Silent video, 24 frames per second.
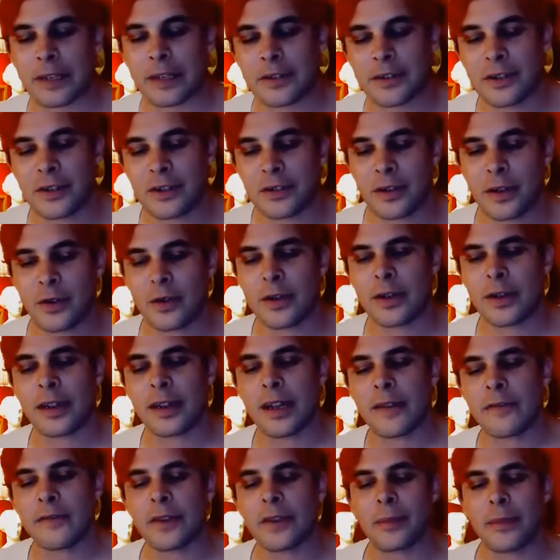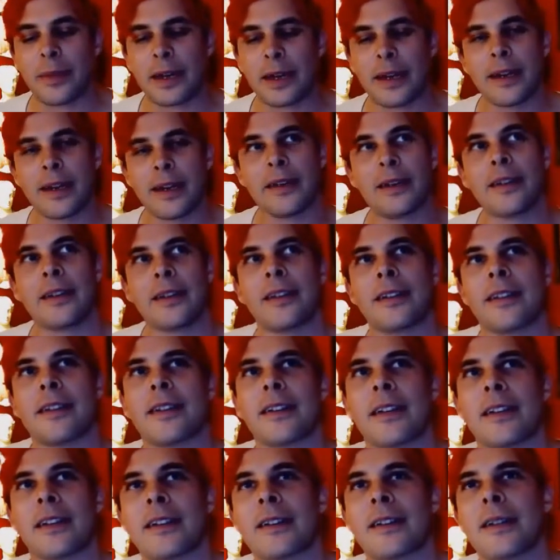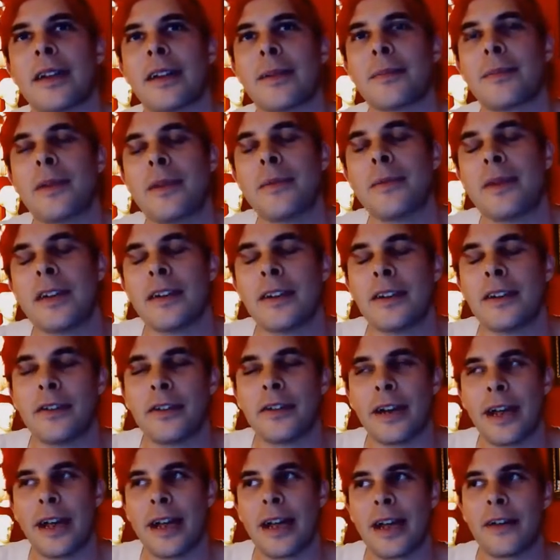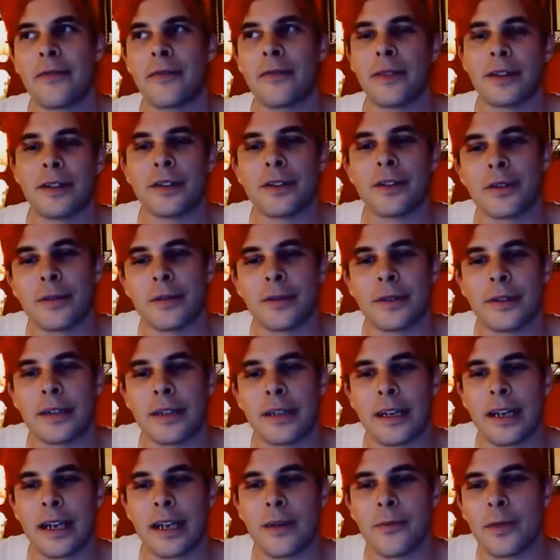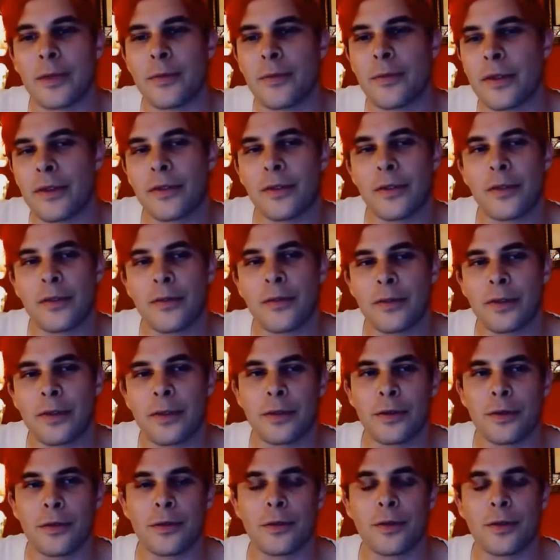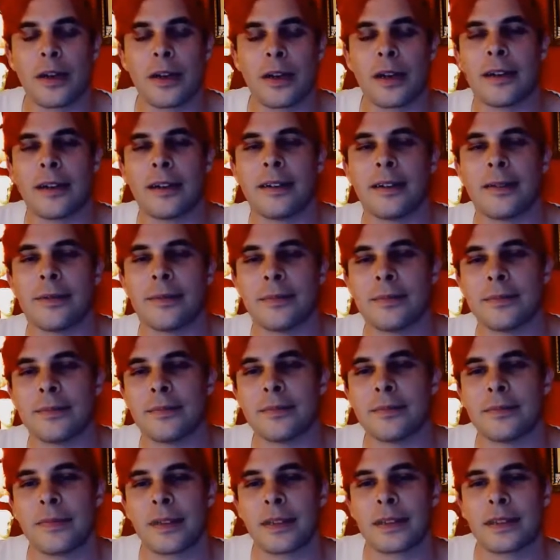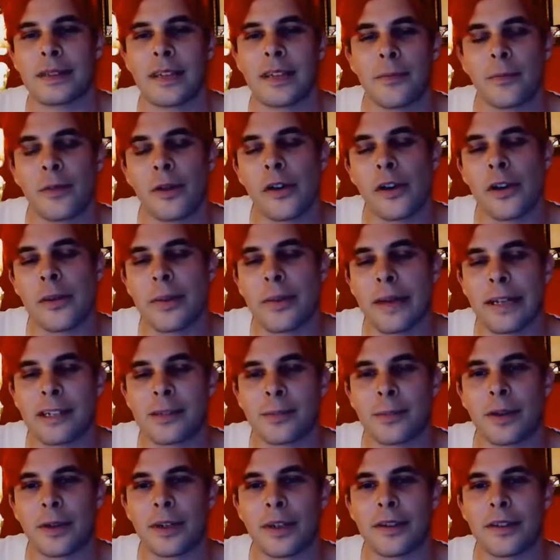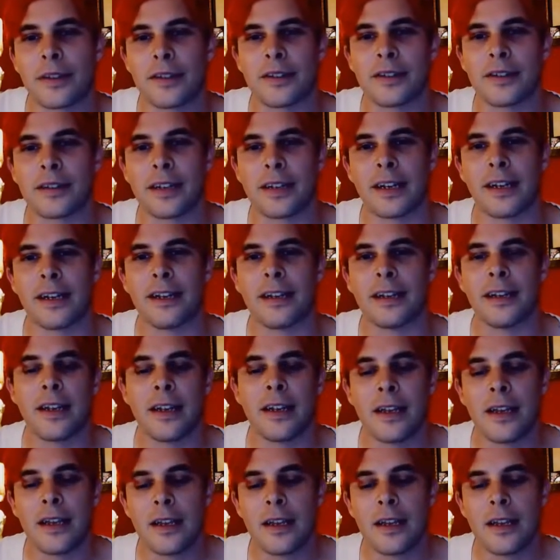so Zoe left the band like maybe a year and a half into it, and we went through a few temporary bass players, and